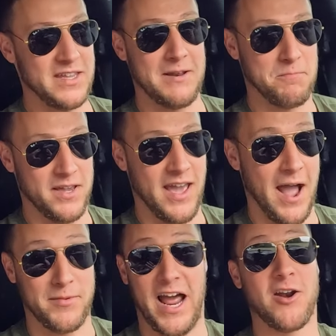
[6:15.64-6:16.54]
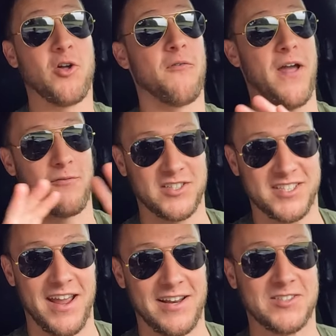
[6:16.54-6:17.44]
in PA. I mean, I don't know if every
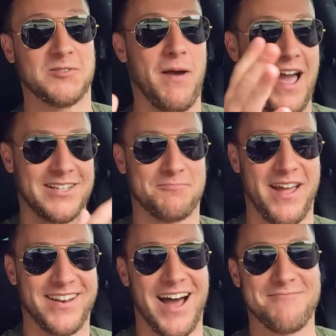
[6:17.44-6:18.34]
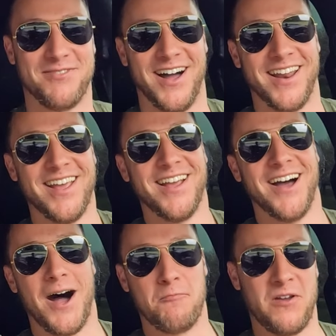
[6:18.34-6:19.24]
state is as bad as PennDOT, but
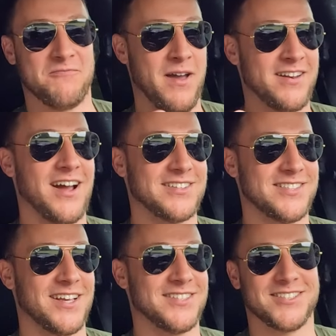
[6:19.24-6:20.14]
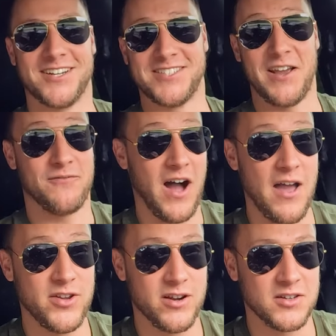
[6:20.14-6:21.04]
um, if PennDOT says it's going to take
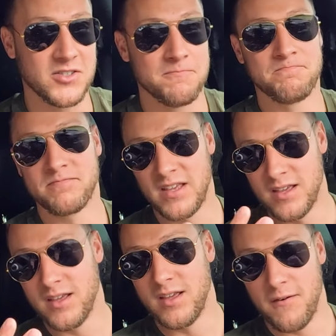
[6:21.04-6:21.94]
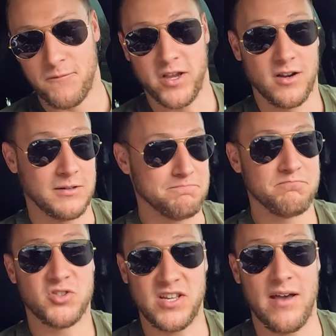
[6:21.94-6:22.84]
five years, figure
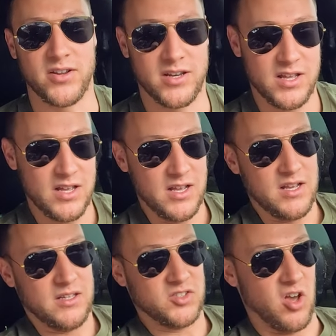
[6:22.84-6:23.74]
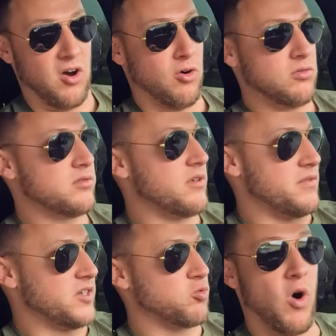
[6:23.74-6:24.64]
seven. So
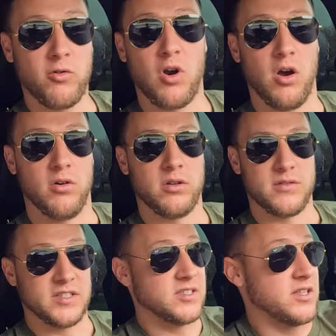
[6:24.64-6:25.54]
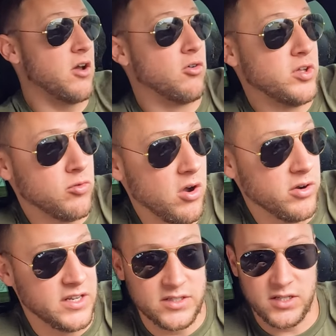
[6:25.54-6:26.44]
this one road, this is the only
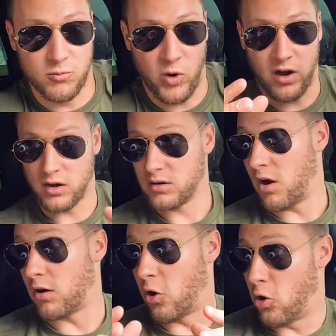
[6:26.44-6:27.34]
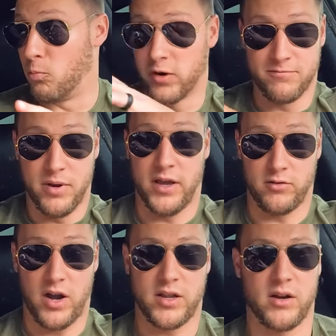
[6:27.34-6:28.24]
road into where our home would have
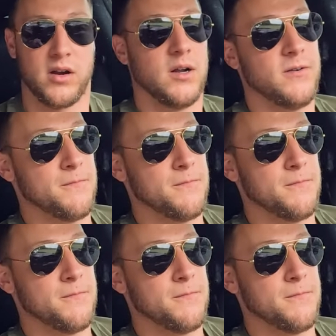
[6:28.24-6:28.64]
been right here,